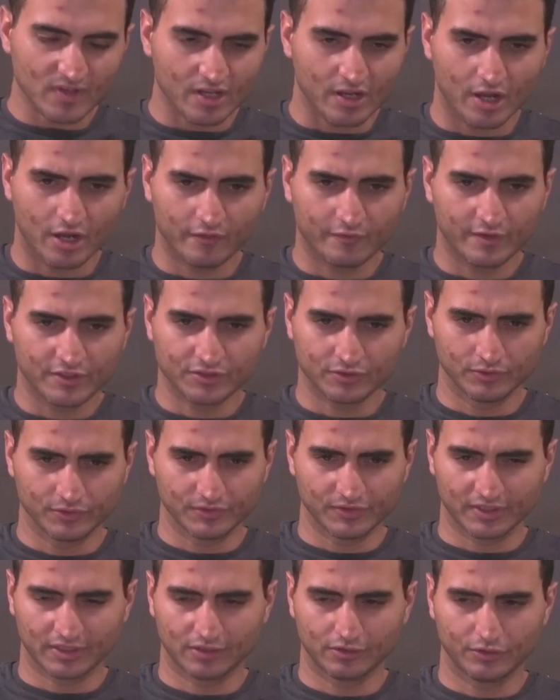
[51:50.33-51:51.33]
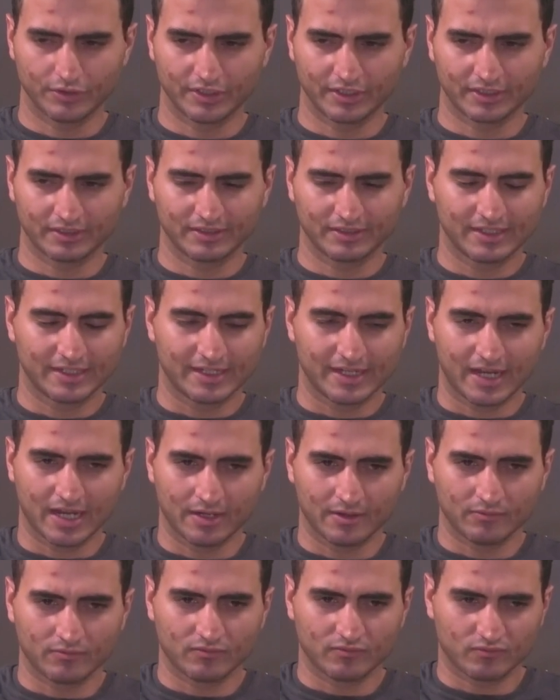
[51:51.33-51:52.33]
officials, including
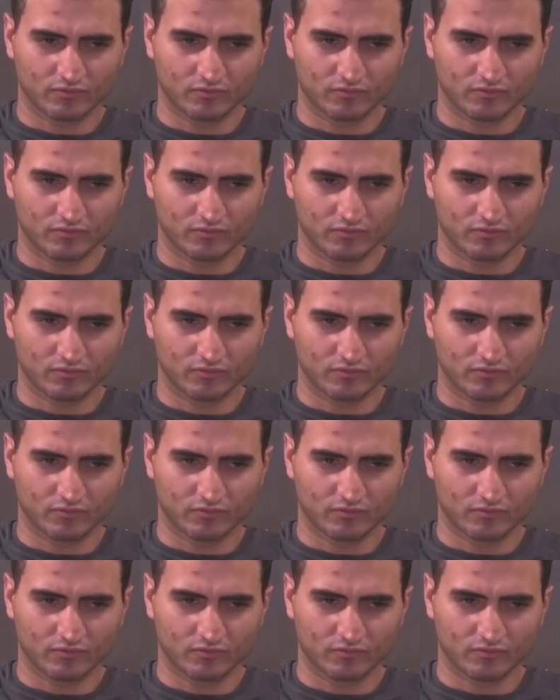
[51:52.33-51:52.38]
in